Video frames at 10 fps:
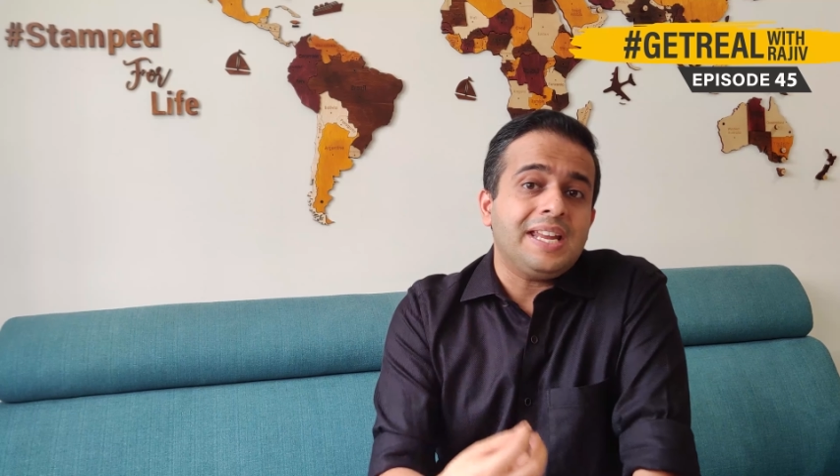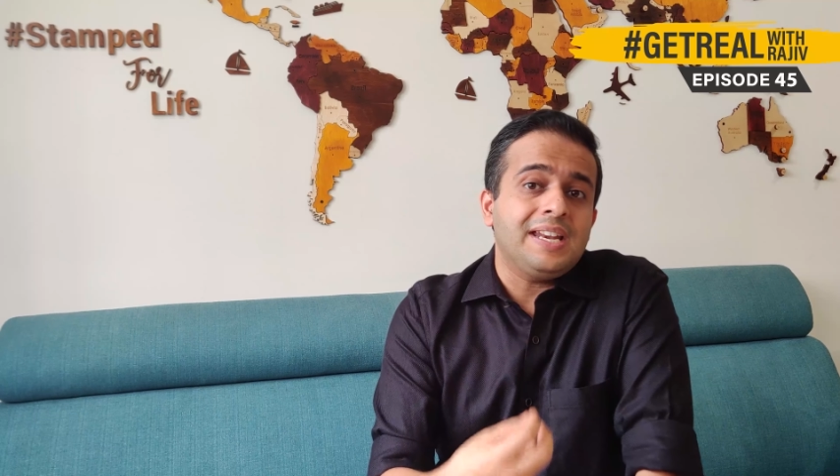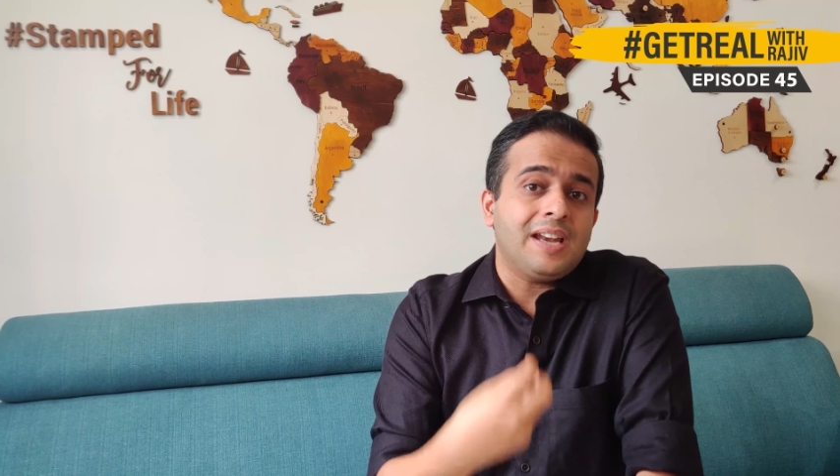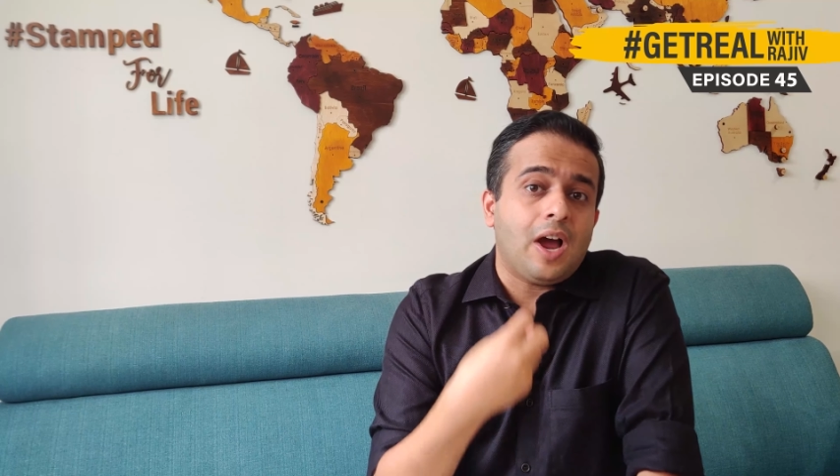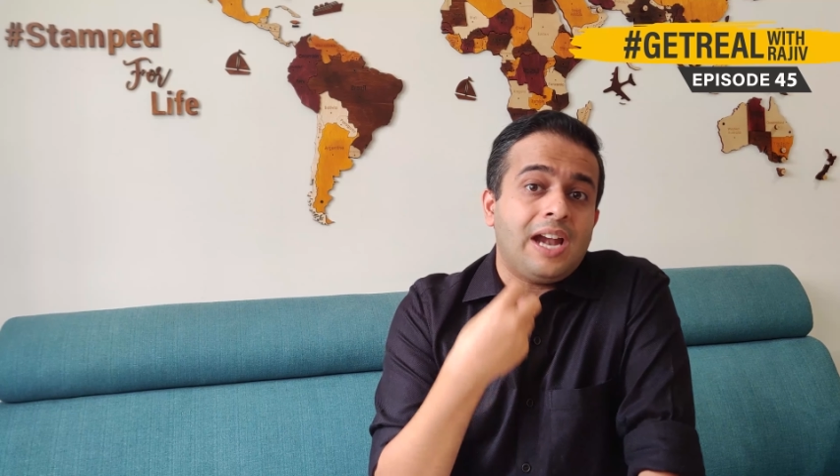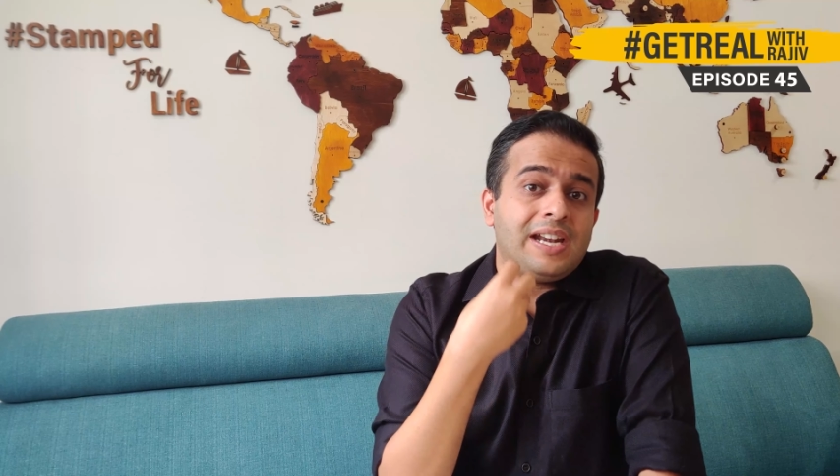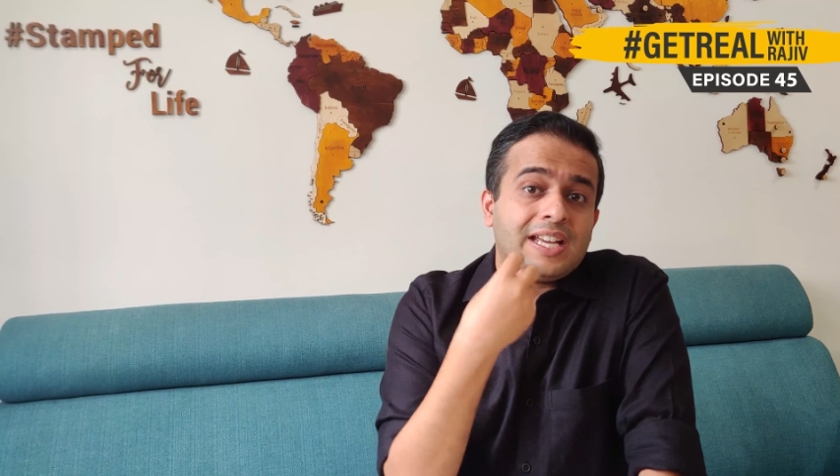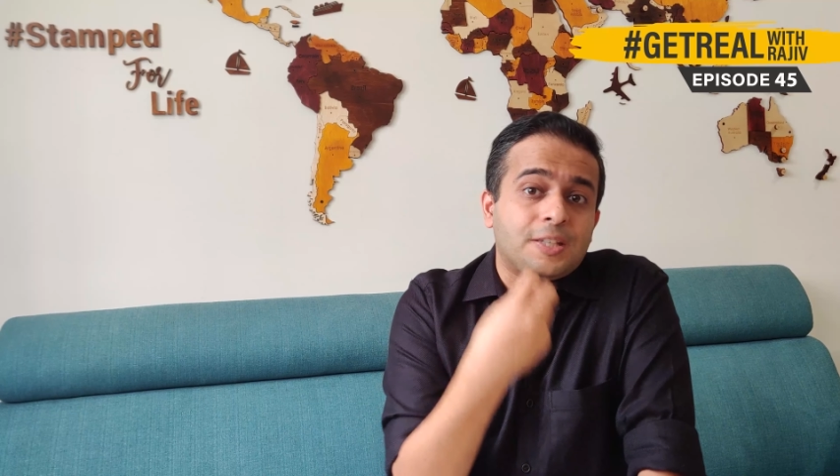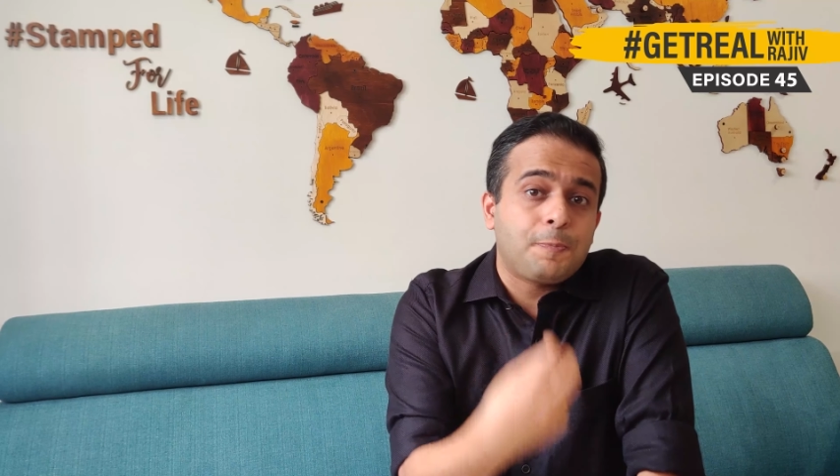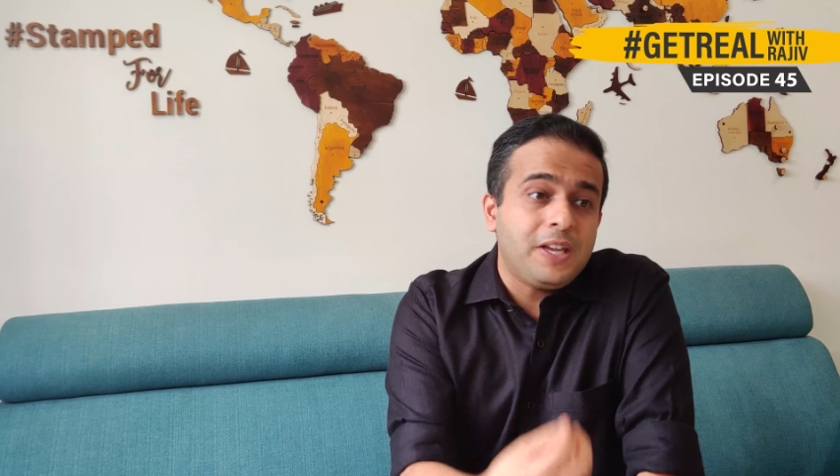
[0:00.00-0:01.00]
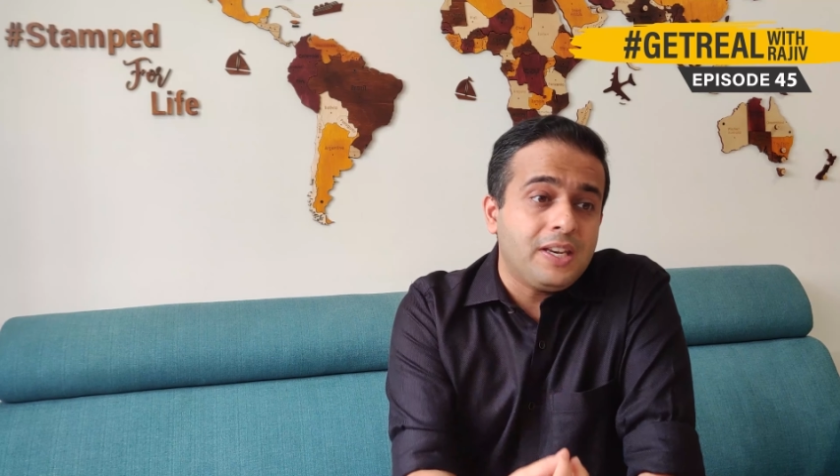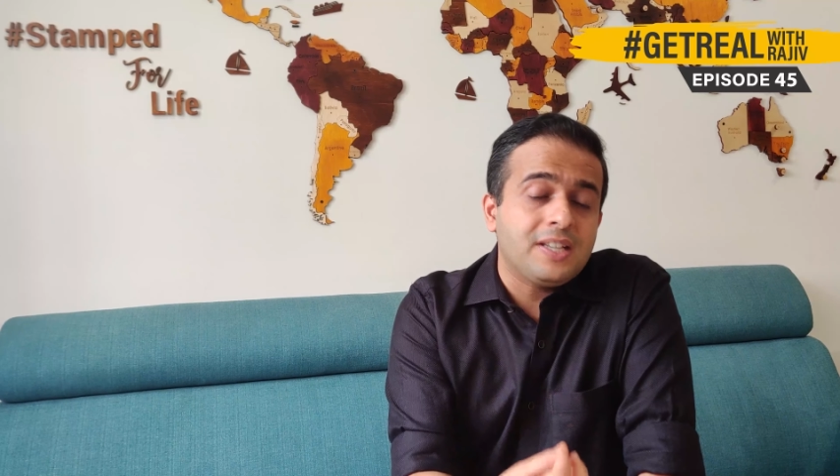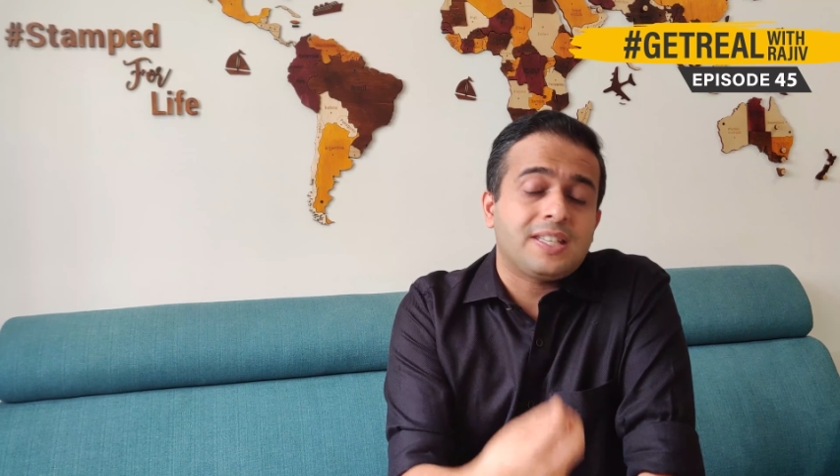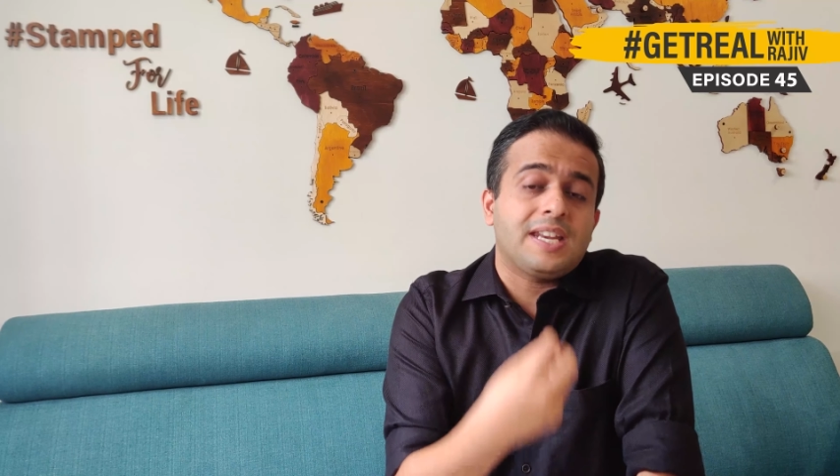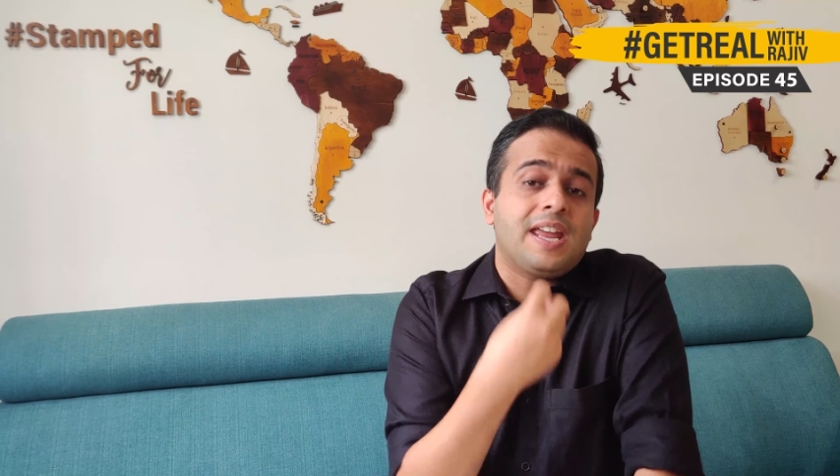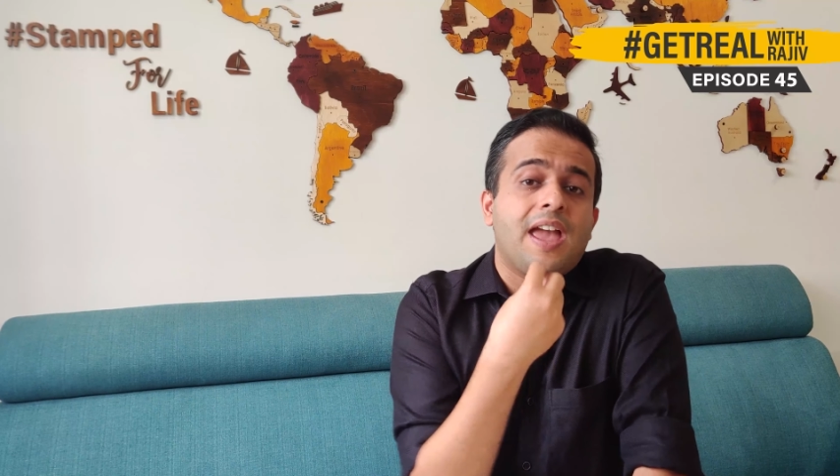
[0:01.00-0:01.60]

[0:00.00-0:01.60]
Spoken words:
in and experience in